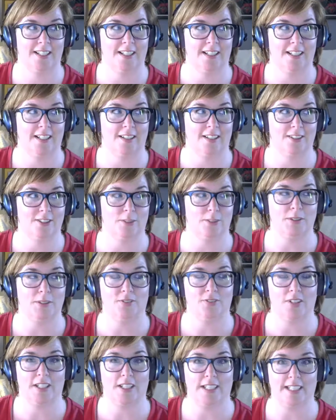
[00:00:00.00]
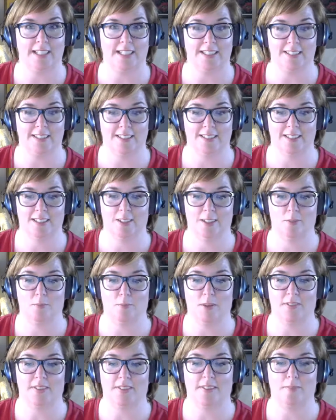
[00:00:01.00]
to be funny,
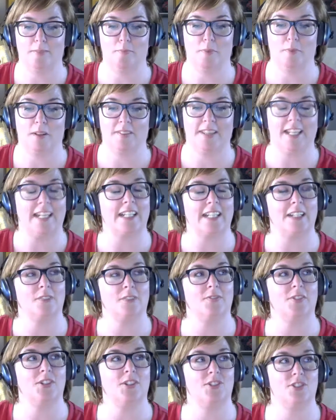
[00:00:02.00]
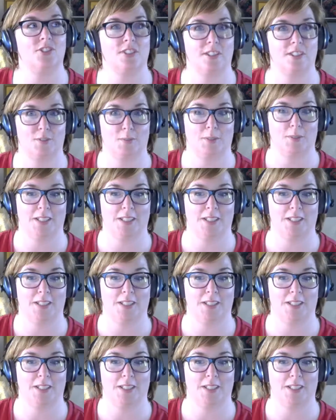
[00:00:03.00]
but but then it confuses everybody,